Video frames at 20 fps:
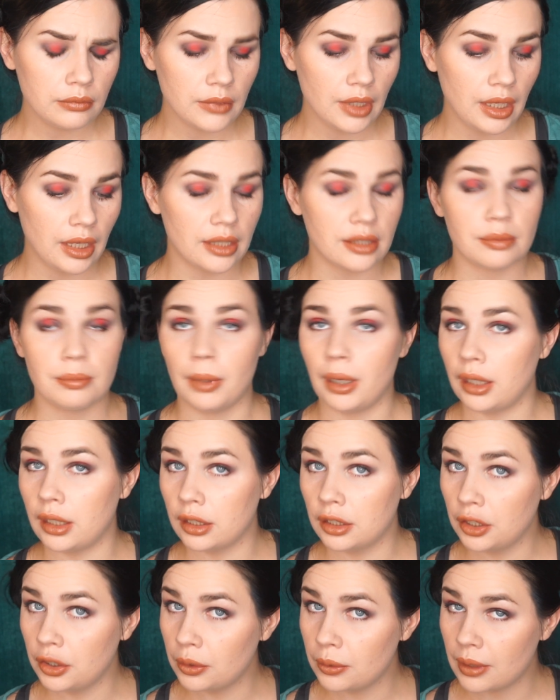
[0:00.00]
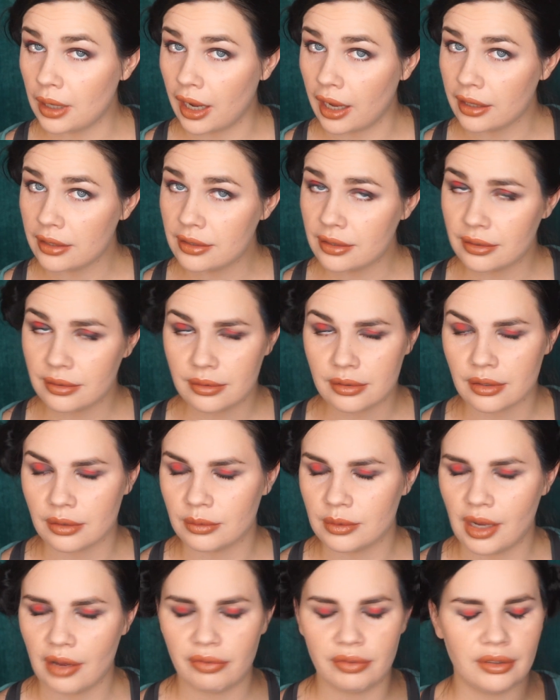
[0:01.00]
It's made in the US, so
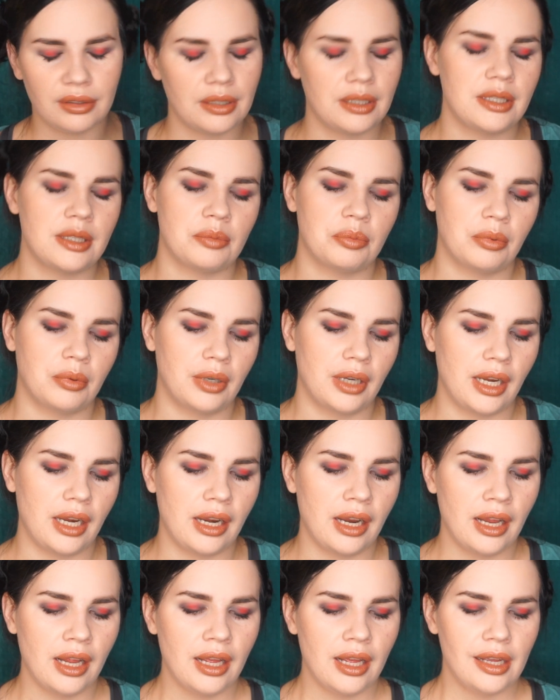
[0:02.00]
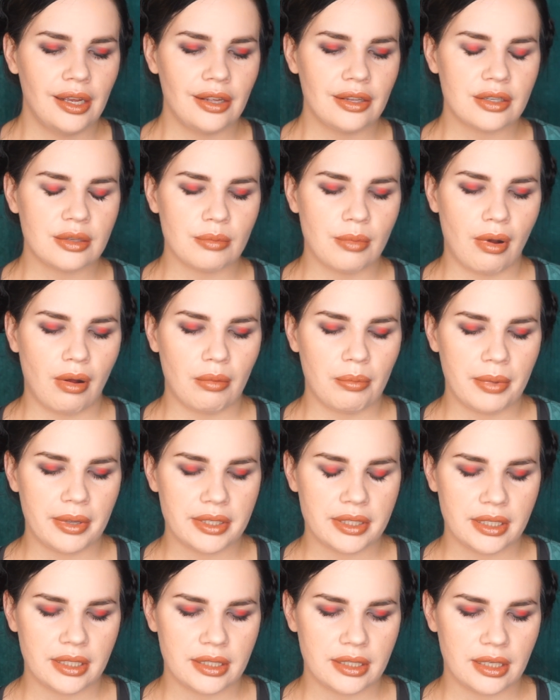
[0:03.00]
definitely supporting small
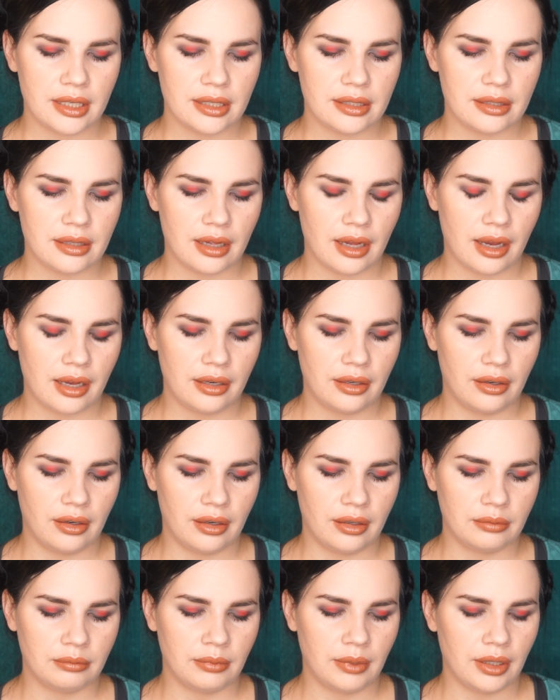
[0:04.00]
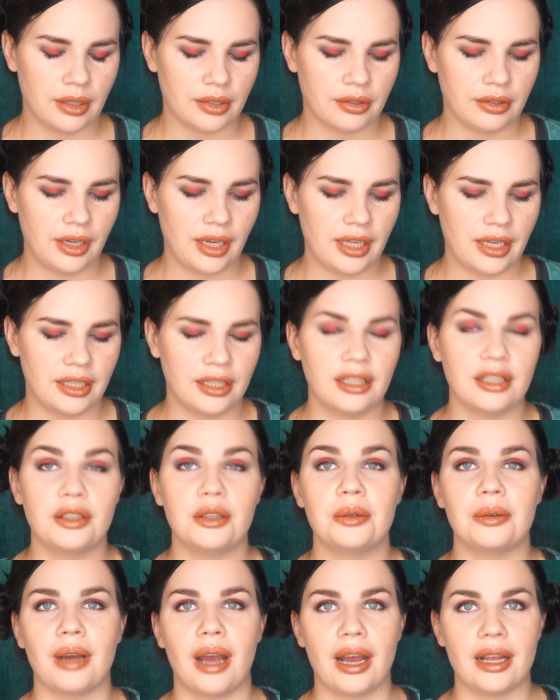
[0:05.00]
businesses that are created in the
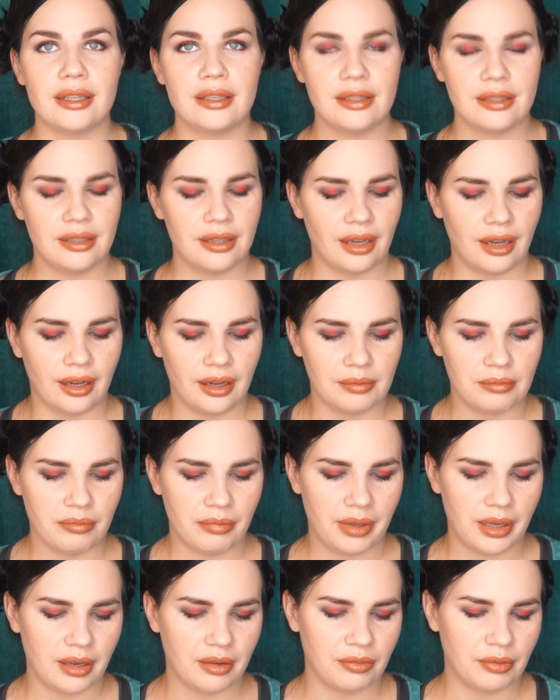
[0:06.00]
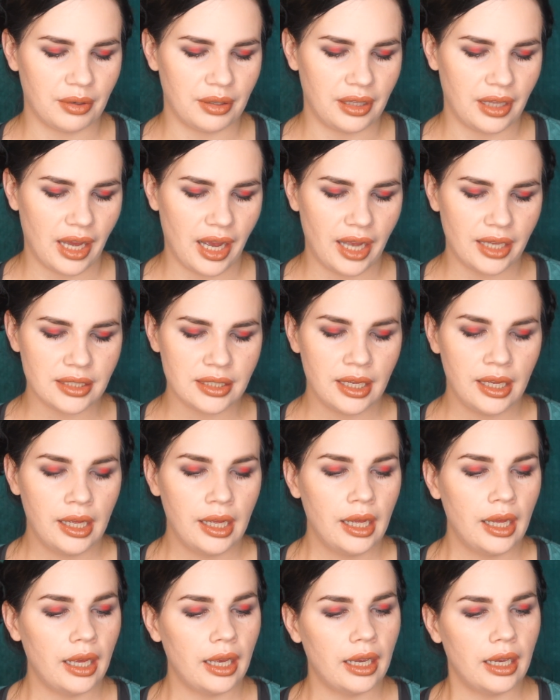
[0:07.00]
US. I'm big for that.
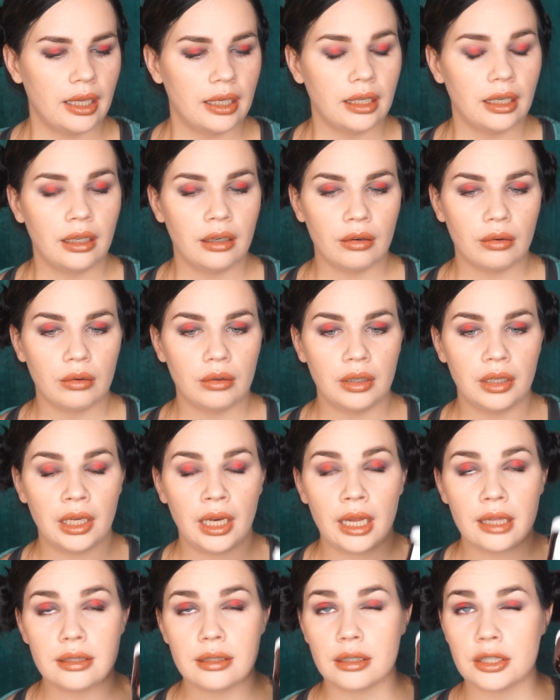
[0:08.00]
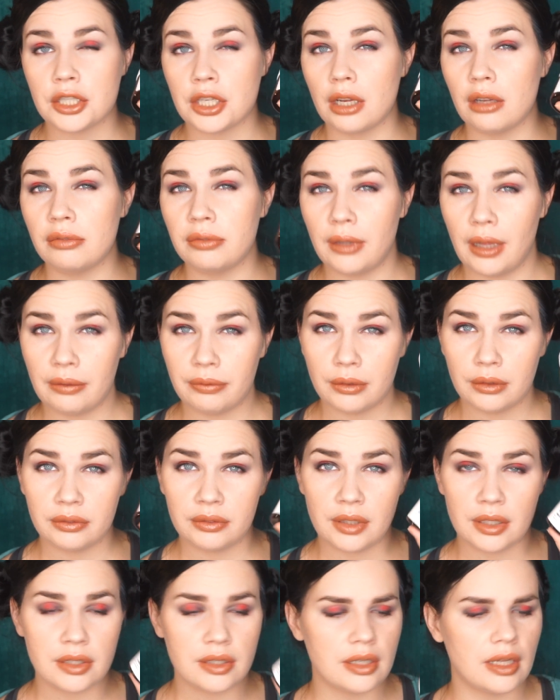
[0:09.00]
And I had the shelf life of
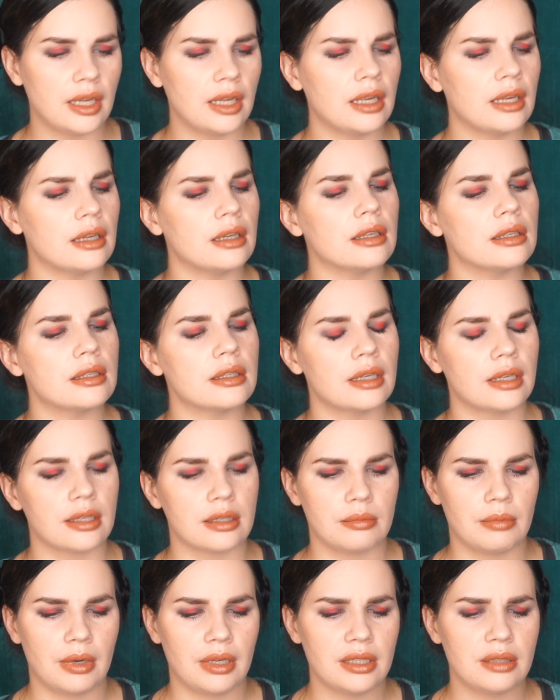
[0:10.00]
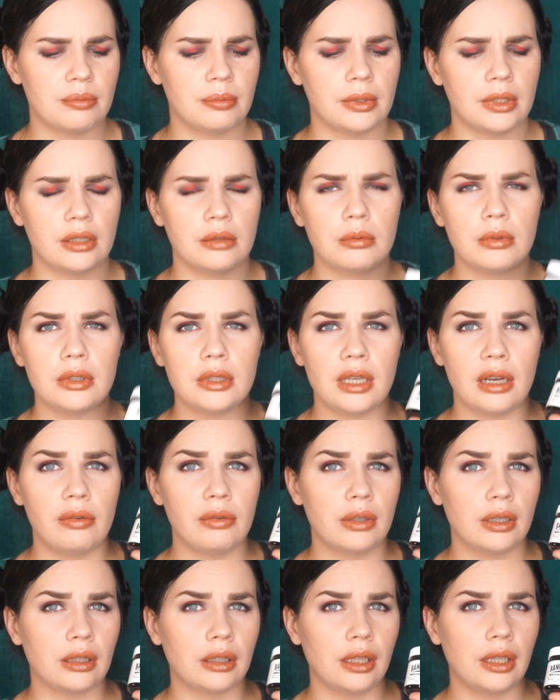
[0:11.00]
this thing is 6 months, but you will
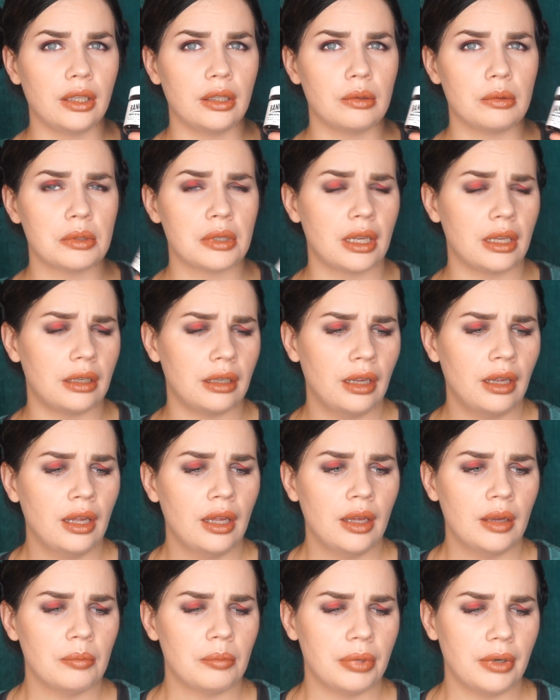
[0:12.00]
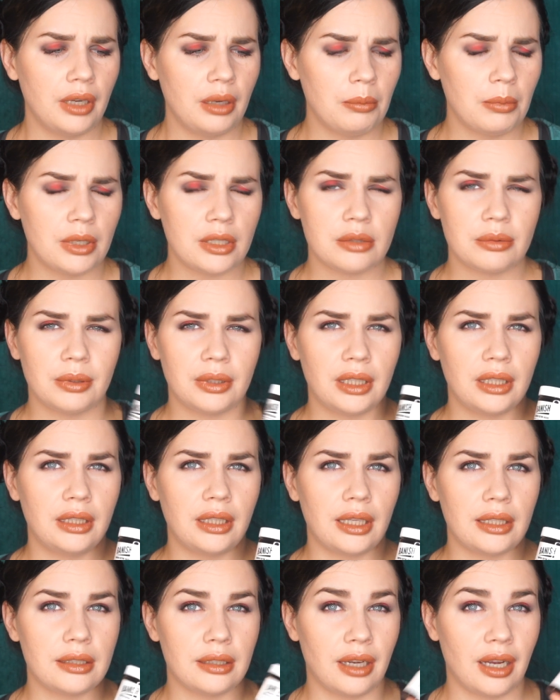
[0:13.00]
definitely use it pretty much within
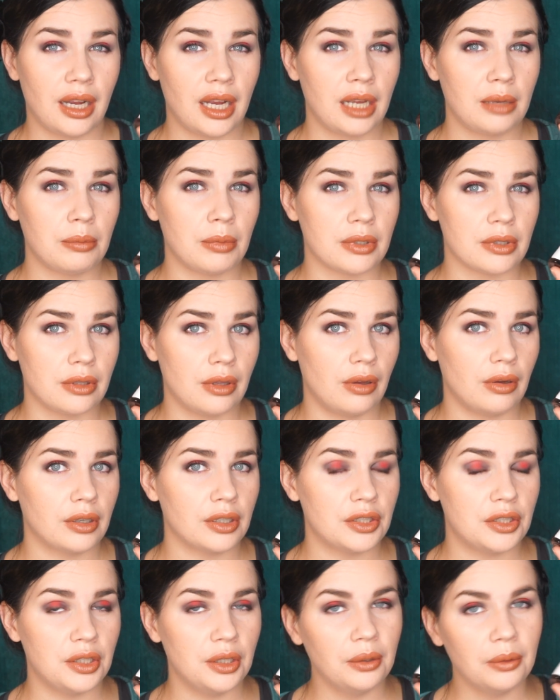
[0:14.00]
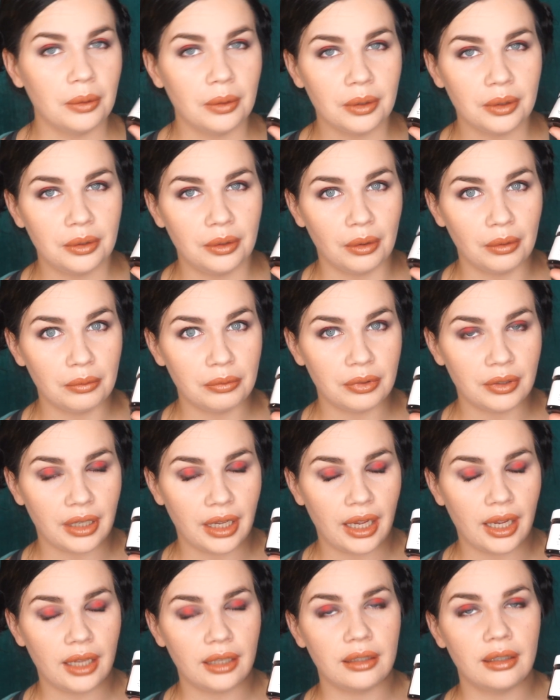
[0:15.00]
that time, as long as you don't
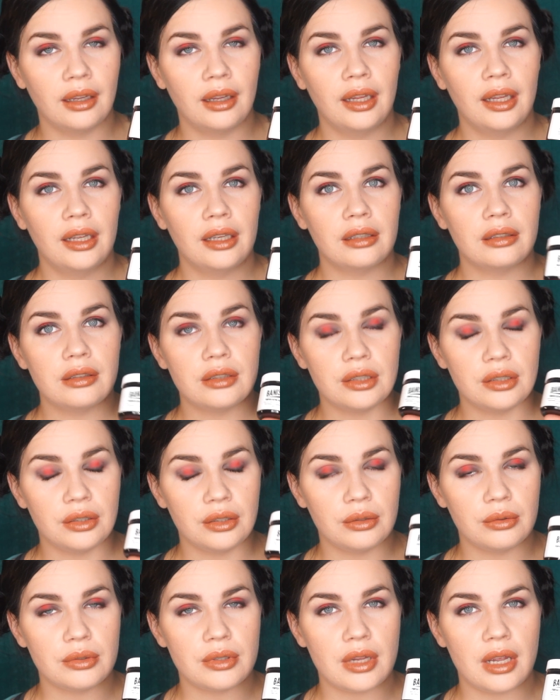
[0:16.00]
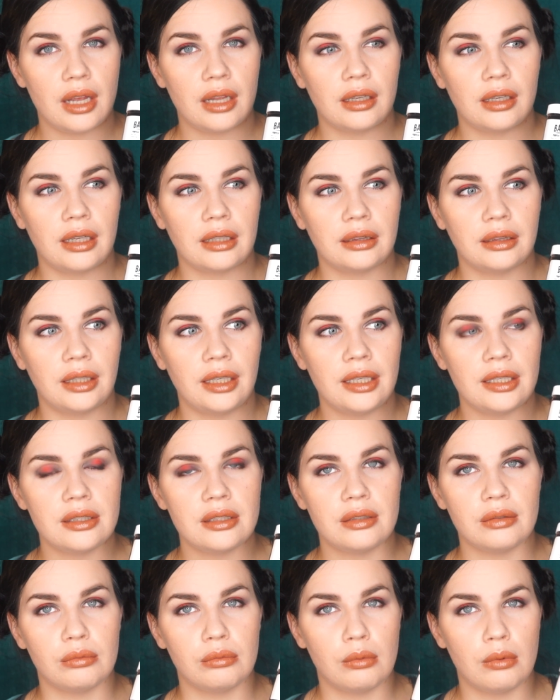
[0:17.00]
forget to use it at
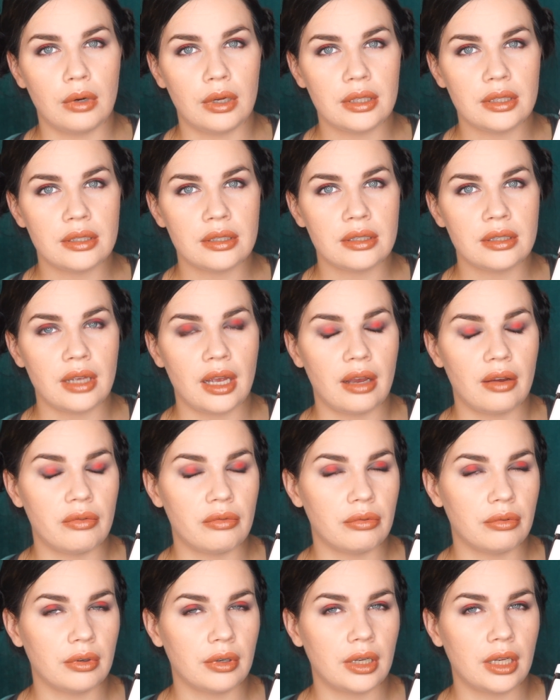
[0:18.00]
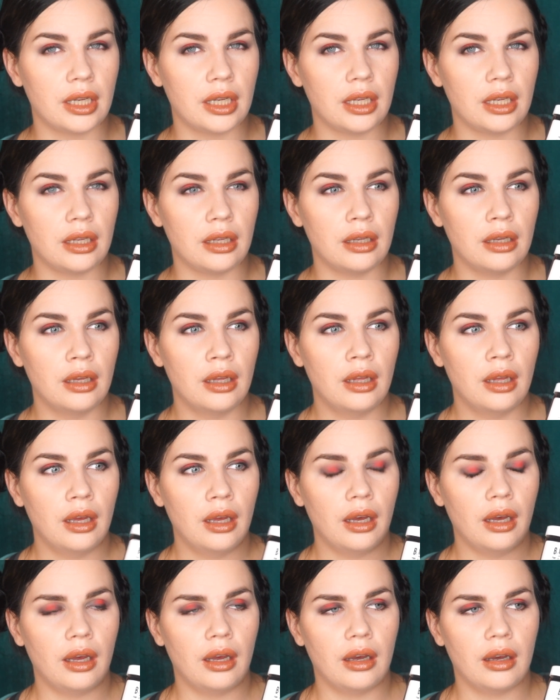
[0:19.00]
least once every
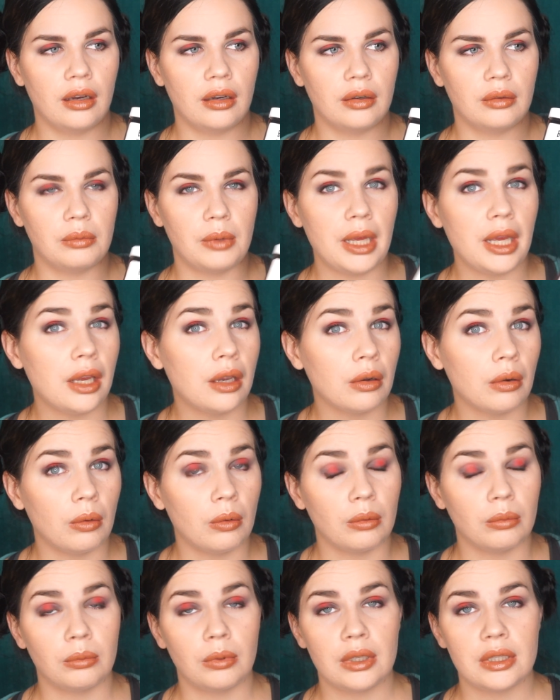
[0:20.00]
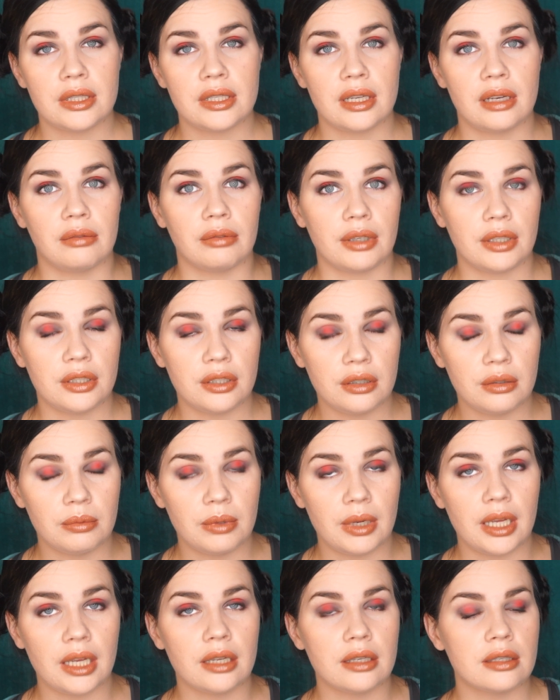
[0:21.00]
week or once every 2
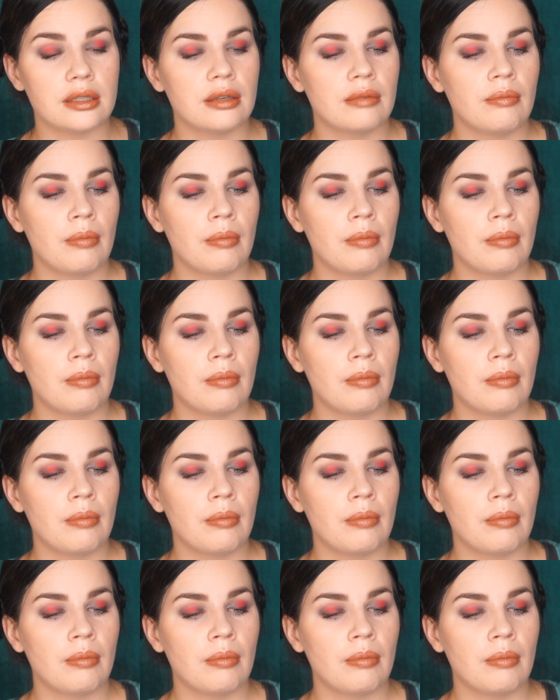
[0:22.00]
weeks.